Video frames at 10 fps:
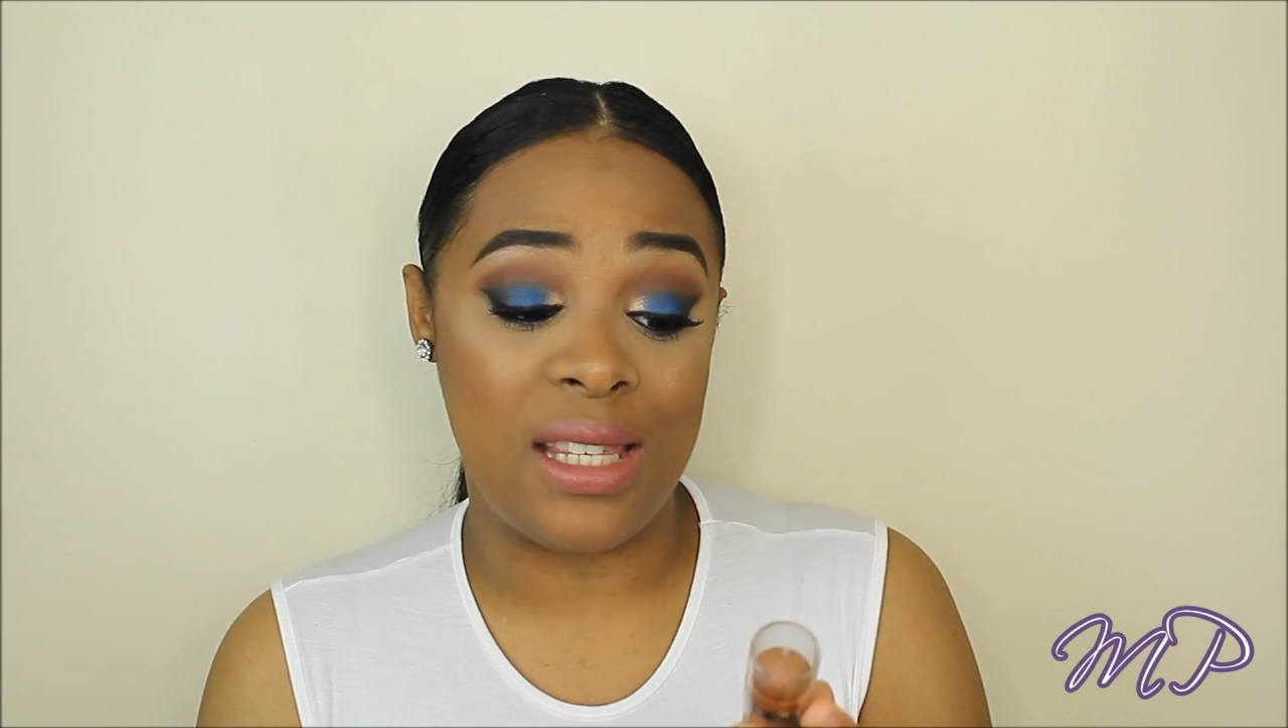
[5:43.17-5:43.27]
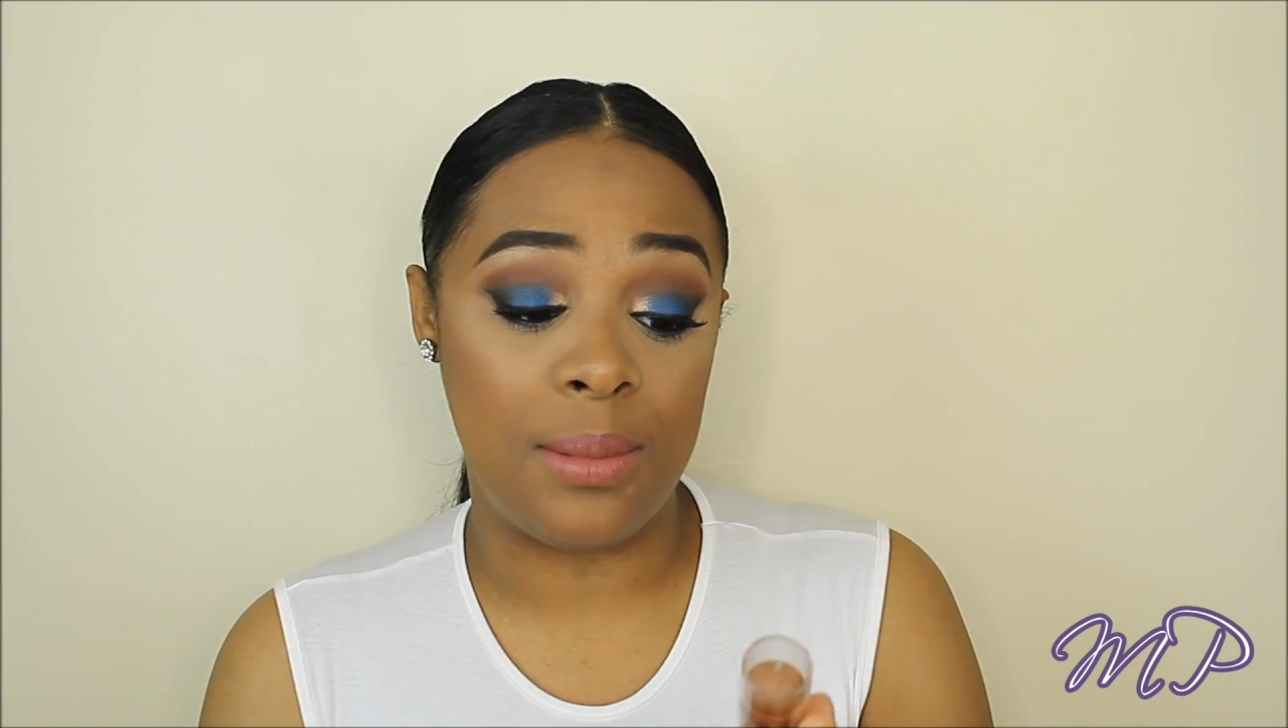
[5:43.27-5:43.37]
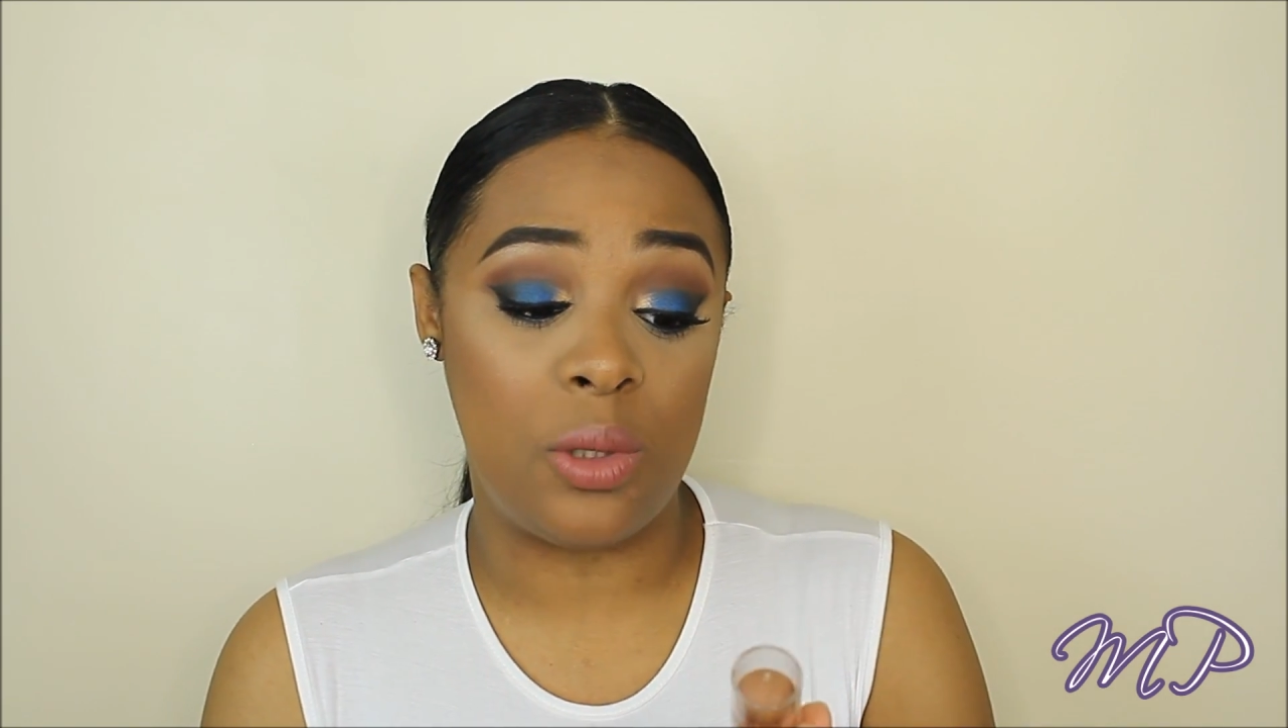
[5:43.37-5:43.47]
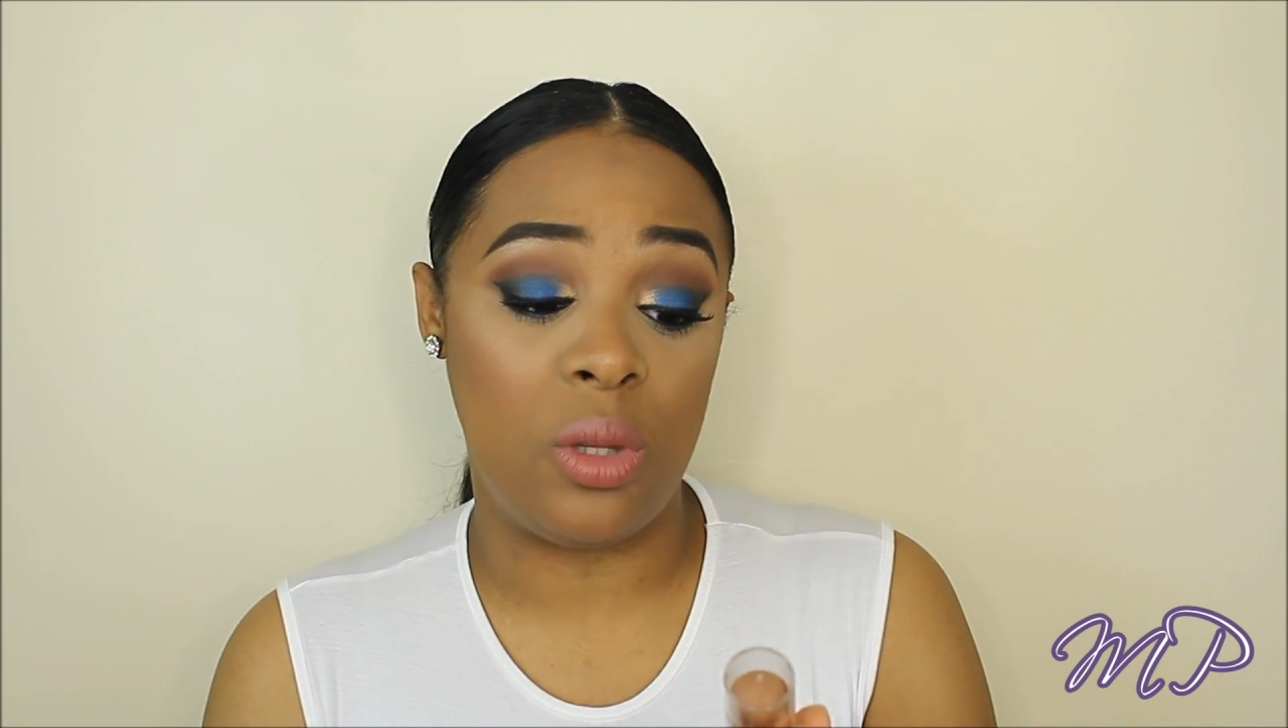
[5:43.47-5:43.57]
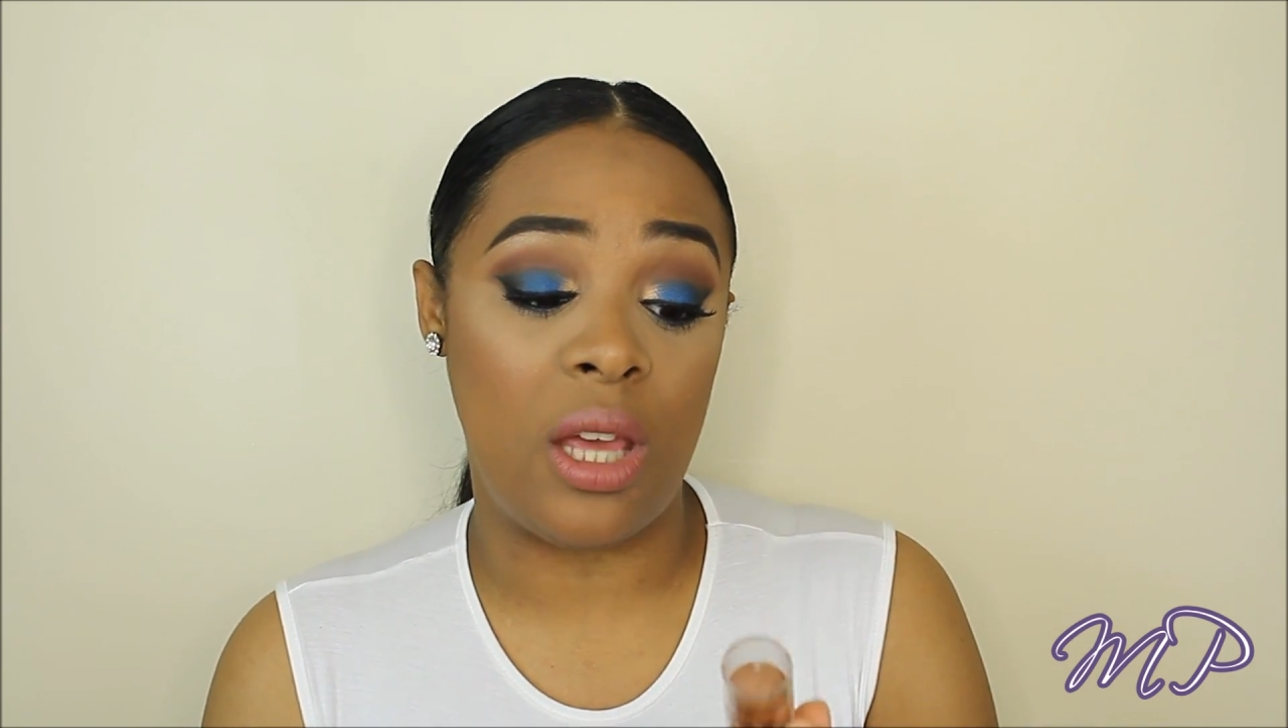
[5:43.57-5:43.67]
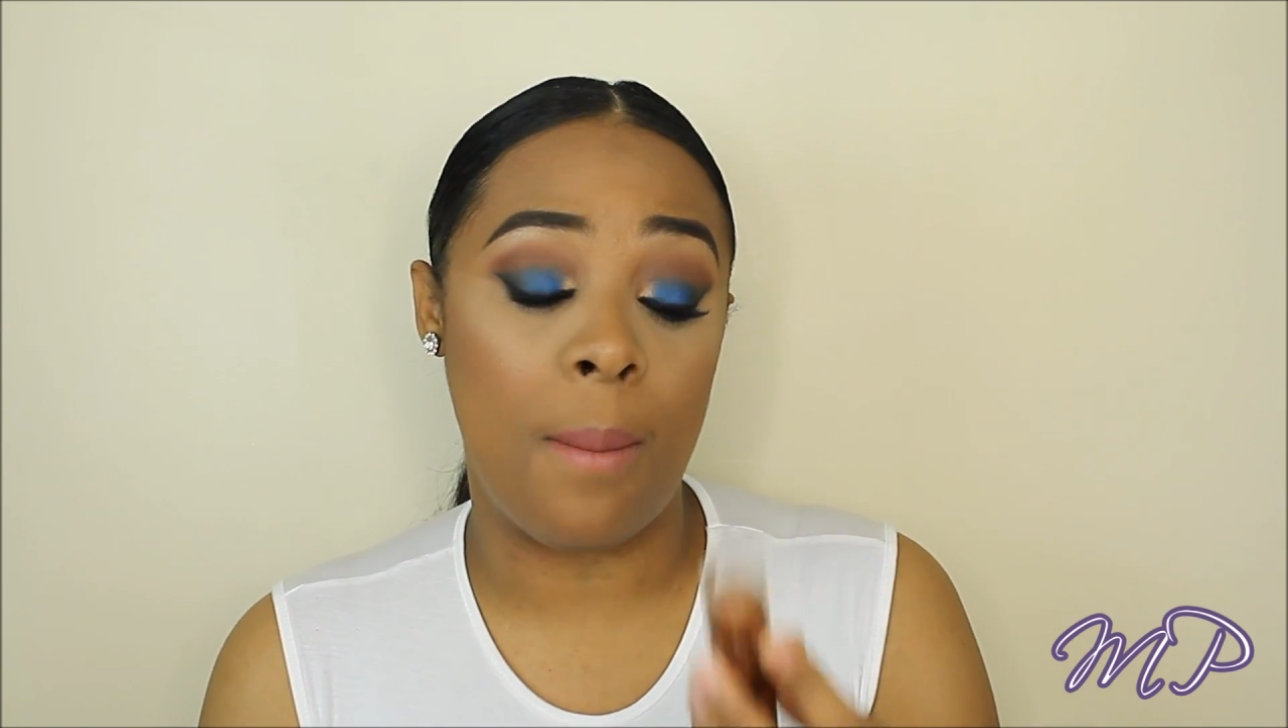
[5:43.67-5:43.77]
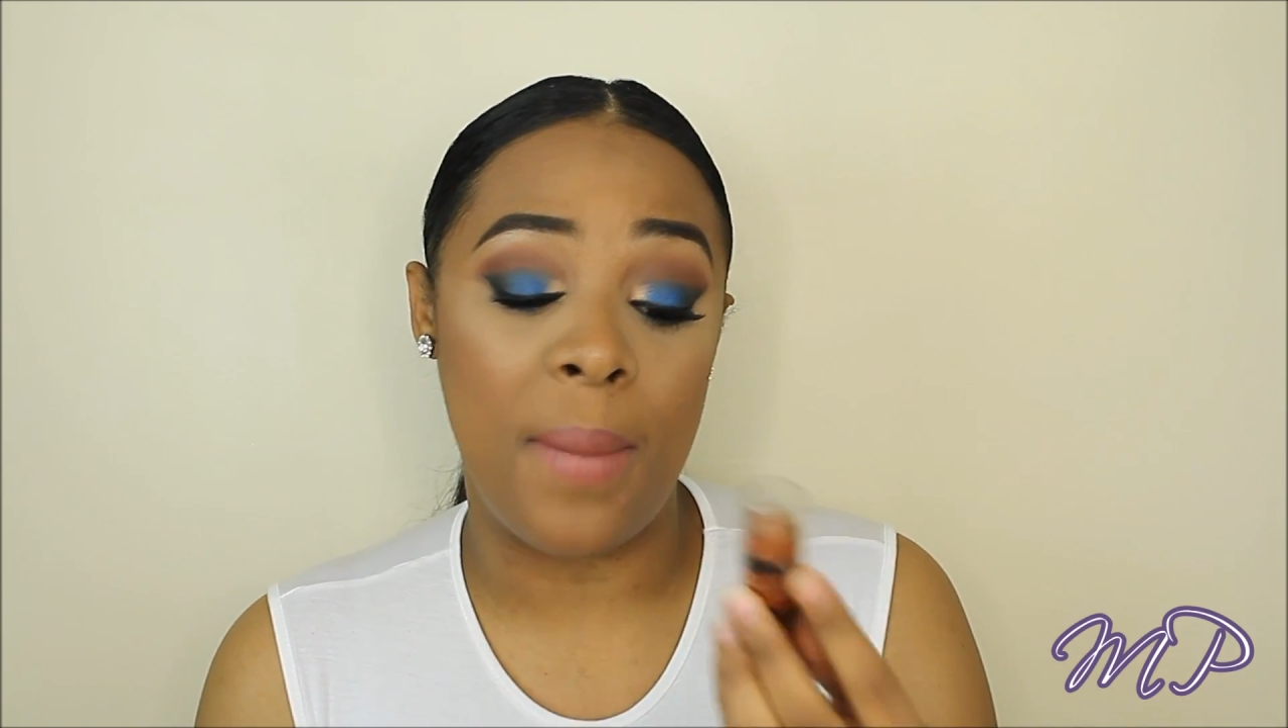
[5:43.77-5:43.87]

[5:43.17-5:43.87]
it's absolutely